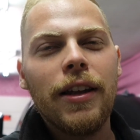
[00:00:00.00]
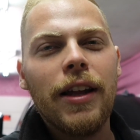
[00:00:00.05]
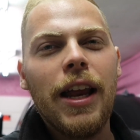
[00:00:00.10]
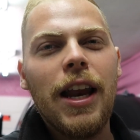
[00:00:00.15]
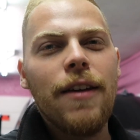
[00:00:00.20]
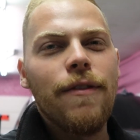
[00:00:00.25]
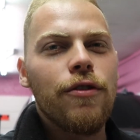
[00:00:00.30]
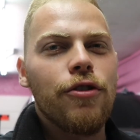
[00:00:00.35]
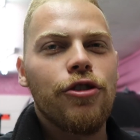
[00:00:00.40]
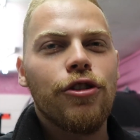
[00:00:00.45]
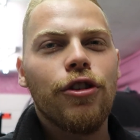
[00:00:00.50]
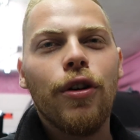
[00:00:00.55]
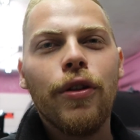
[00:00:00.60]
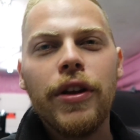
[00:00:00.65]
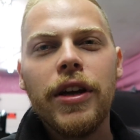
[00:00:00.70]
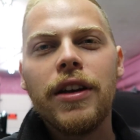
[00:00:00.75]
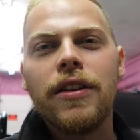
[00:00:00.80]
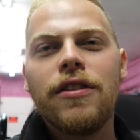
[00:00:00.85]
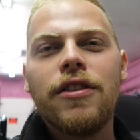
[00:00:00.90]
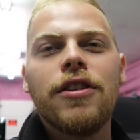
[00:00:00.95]
They didn't even show
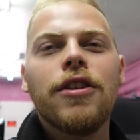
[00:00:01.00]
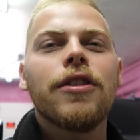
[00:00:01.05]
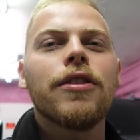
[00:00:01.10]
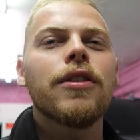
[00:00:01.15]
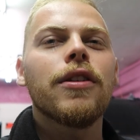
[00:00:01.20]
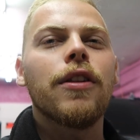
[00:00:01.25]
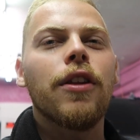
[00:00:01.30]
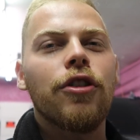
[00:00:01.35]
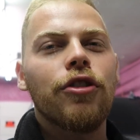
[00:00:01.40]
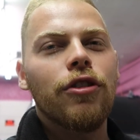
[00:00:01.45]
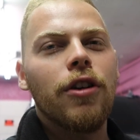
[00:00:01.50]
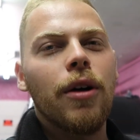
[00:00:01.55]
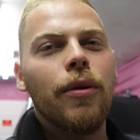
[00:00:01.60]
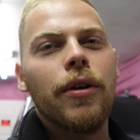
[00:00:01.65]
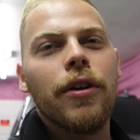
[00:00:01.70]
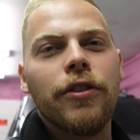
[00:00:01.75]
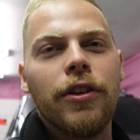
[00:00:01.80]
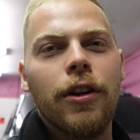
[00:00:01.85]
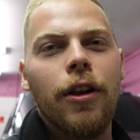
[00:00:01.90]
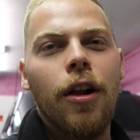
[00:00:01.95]
the interior of the truck,
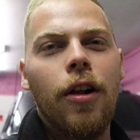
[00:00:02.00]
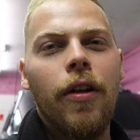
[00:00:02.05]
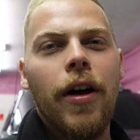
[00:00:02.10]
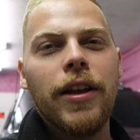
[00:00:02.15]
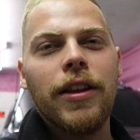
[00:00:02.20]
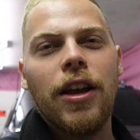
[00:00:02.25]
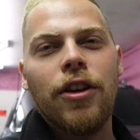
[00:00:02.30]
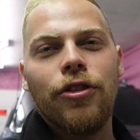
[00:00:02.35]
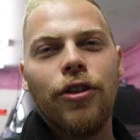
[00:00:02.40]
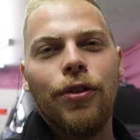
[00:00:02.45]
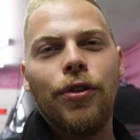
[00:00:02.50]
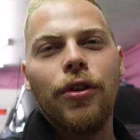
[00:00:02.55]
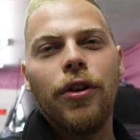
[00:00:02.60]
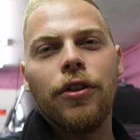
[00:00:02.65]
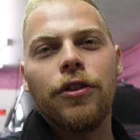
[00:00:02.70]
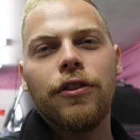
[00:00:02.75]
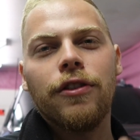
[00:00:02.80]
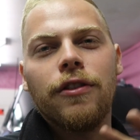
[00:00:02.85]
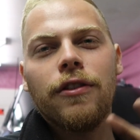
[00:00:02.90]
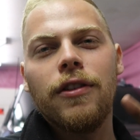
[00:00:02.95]
what it's going to look like. They showed
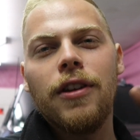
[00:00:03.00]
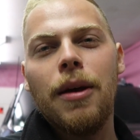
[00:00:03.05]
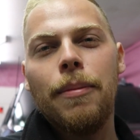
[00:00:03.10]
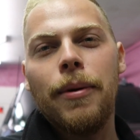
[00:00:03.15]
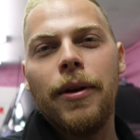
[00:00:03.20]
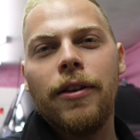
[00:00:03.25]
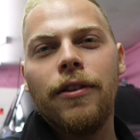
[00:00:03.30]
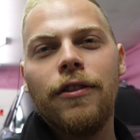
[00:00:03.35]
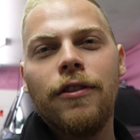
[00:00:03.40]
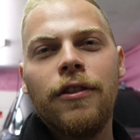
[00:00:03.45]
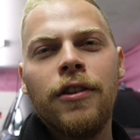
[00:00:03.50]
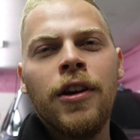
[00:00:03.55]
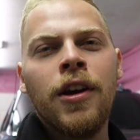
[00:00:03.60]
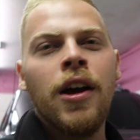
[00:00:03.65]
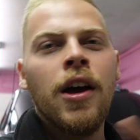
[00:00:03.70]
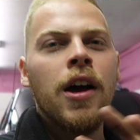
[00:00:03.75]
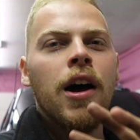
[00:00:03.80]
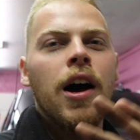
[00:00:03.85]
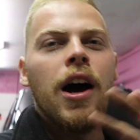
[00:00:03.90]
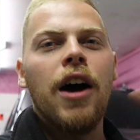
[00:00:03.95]
little snippets
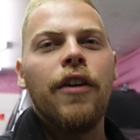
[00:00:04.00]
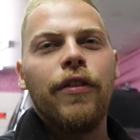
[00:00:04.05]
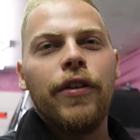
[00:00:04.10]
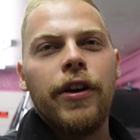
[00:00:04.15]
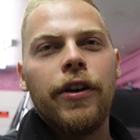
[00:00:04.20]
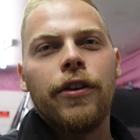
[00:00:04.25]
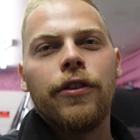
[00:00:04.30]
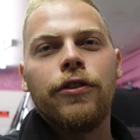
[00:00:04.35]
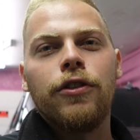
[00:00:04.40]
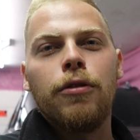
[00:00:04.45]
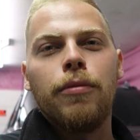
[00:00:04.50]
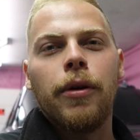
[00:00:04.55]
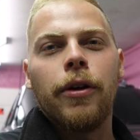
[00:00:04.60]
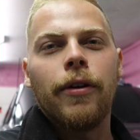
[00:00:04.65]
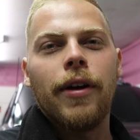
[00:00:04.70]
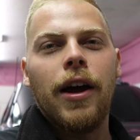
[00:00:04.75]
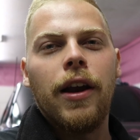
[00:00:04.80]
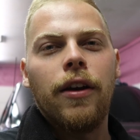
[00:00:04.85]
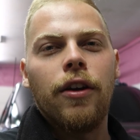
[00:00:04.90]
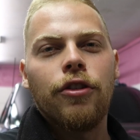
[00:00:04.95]
of when they were zooming
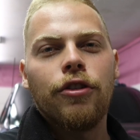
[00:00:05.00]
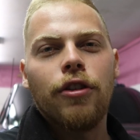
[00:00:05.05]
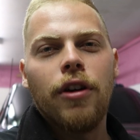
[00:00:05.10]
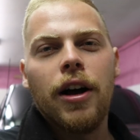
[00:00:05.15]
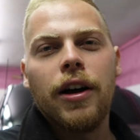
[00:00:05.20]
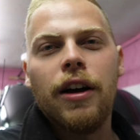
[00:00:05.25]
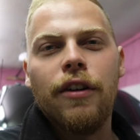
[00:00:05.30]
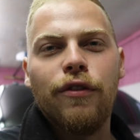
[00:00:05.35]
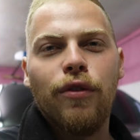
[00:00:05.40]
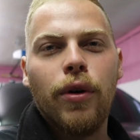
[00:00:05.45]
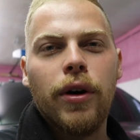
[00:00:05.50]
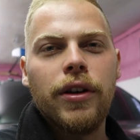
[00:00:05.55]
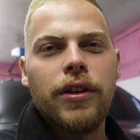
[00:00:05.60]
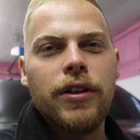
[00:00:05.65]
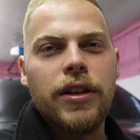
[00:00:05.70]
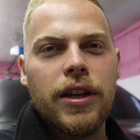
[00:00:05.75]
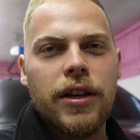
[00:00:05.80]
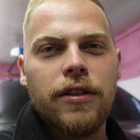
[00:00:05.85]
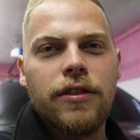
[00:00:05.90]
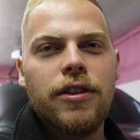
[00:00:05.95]
around the truck of what
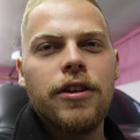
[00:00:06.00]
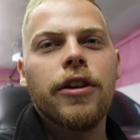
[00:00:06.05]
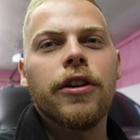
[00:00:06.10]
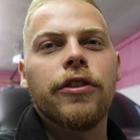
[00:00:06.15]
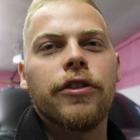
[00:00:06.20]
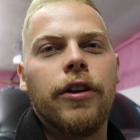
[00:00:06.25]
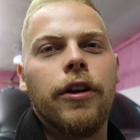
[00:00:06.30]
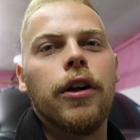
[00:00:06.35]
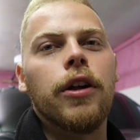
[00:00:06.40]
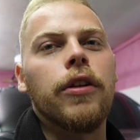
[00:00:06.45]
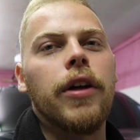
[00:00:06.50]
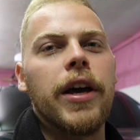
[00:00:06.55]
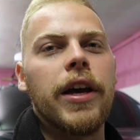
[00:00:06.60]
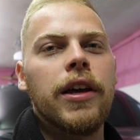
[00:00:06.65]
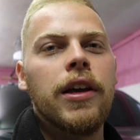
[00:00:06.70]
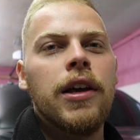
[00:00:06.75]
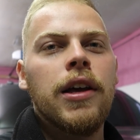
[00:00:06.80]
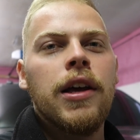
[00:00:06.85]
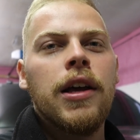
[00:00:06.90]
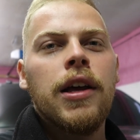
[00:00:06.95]
the interior is going to look like.